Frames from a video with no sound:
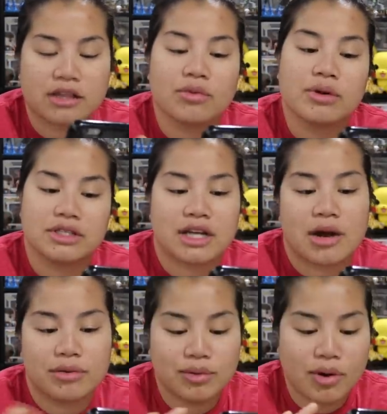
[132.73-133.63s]
ones that
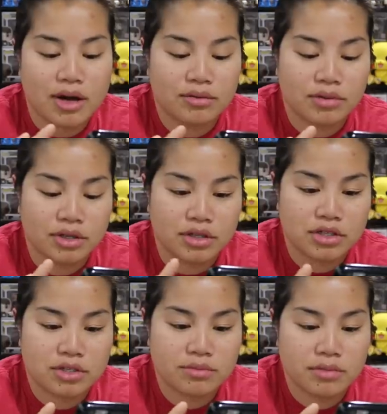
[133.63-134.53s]
I would want were the
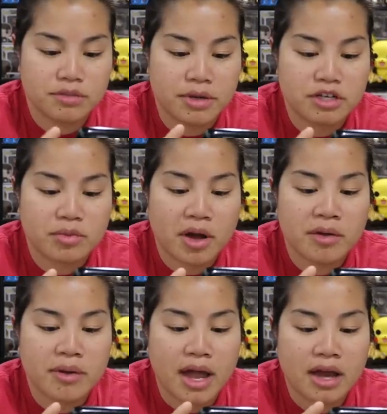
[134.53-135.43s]

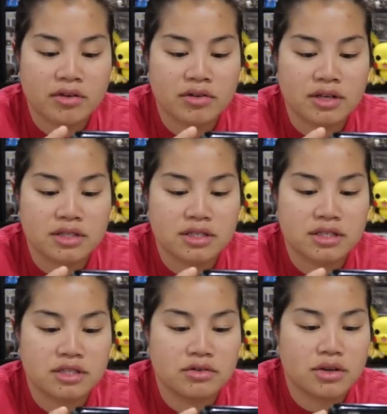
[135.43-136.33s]
SpongeBob,
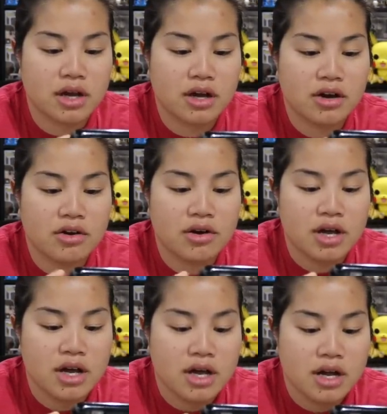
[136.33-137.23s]
Aggretsuko,
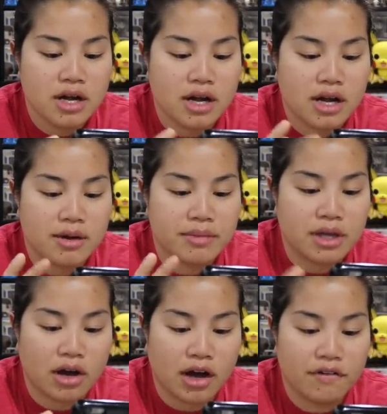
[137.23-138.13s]

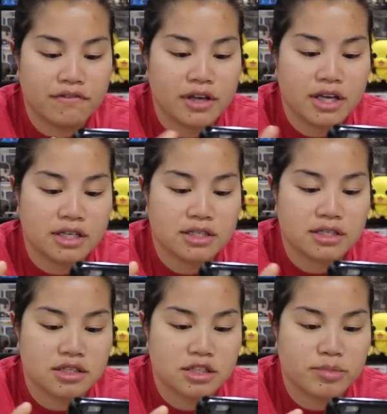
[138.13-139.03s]
The
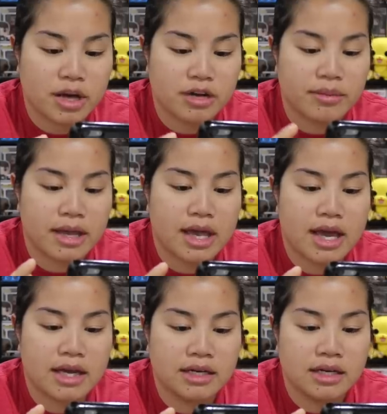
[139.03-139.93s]
Office,
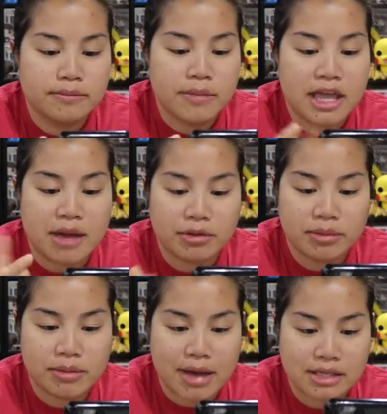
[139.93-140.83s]
Spider-Man, the
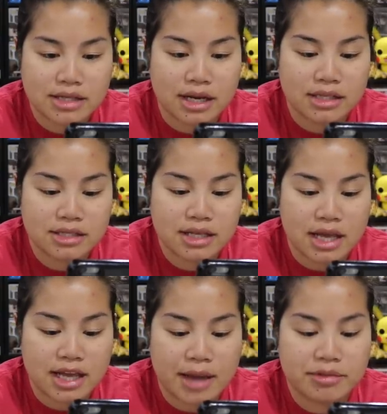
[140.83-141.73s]
MLB Mascots,
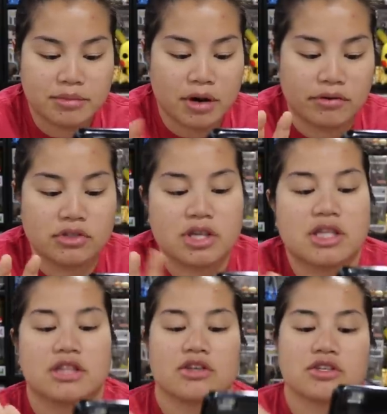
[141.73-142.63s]
and Captain Marvel. So I
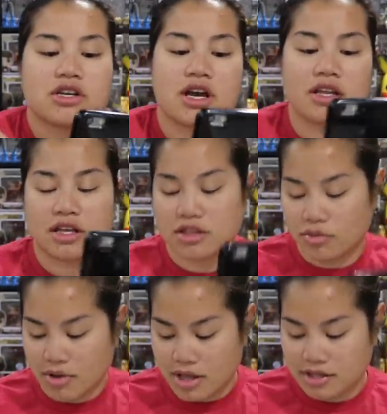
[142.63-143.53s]
think those are kind of like
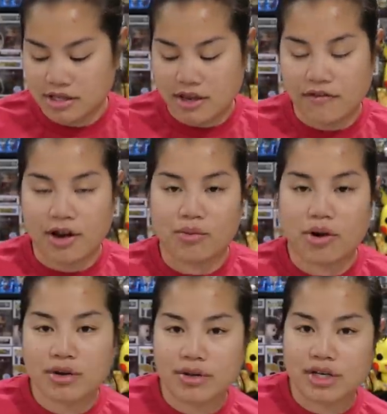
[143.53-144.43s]
the ones, if I
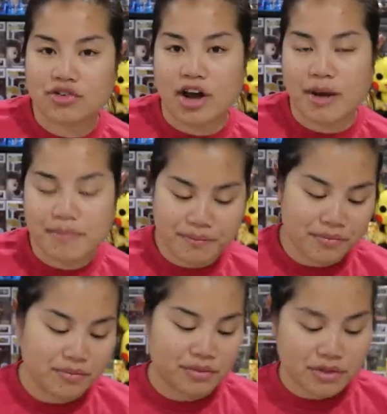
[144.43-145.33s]
were to win a drop,
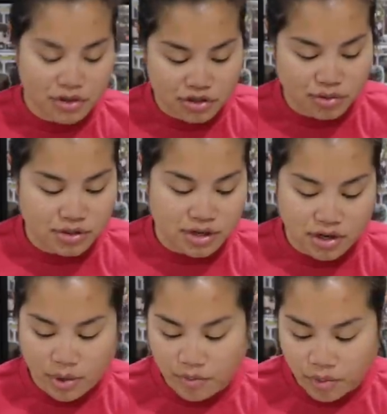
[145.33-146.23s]
those are the ones I'd hope